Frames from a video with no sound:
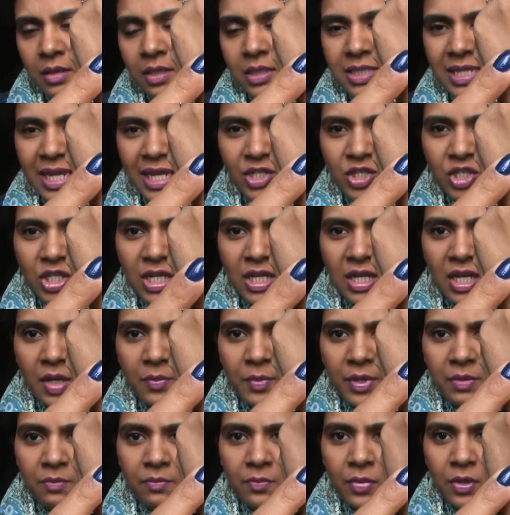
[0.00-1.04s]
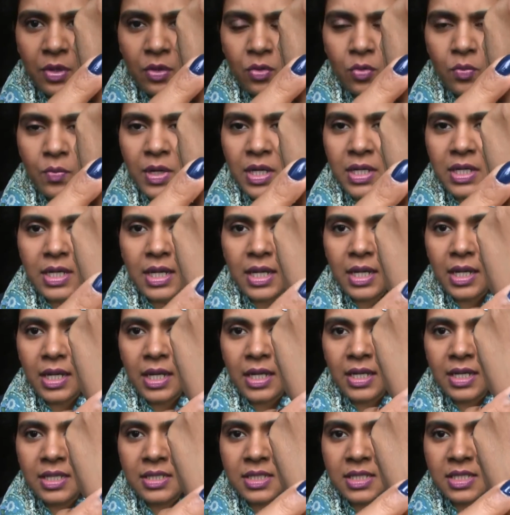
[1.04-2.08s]
it's actually coming blue but
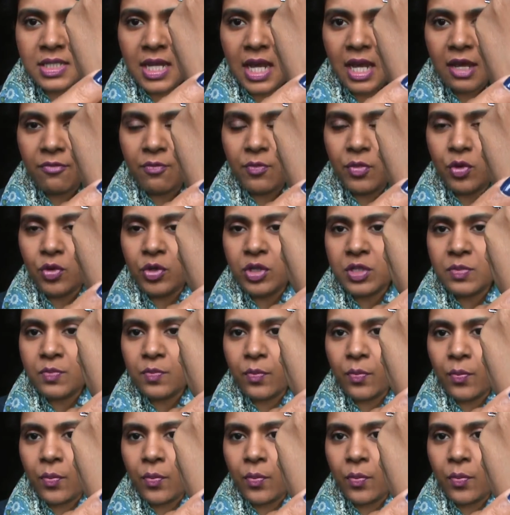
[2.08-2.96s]
it doesn't have blue it's